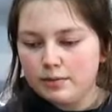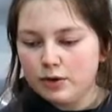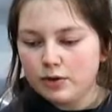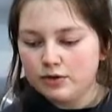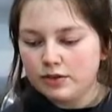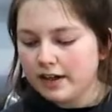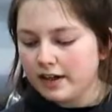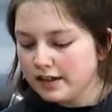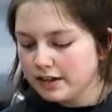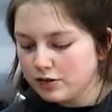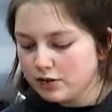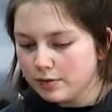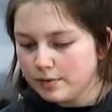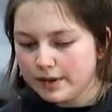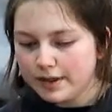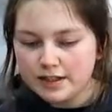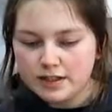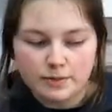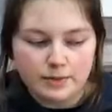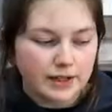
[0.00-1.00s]
mold that into a
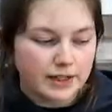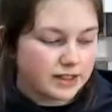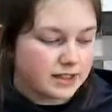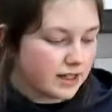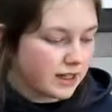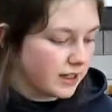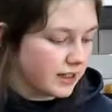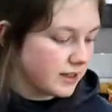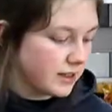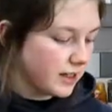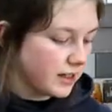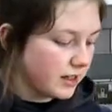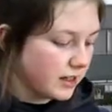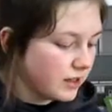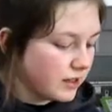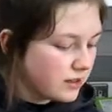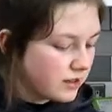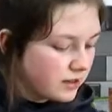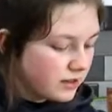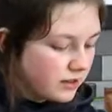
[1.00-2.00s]
pizza base as it
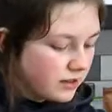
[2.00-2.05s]
is.